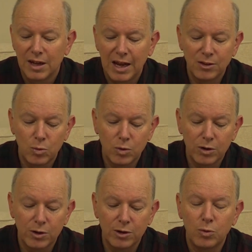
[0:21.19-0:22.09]
and the
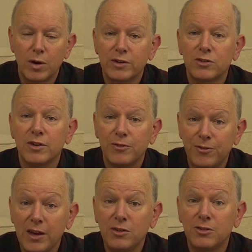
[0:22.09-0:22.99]
Word was
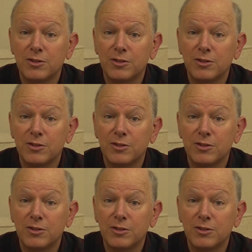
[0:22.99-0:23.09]
face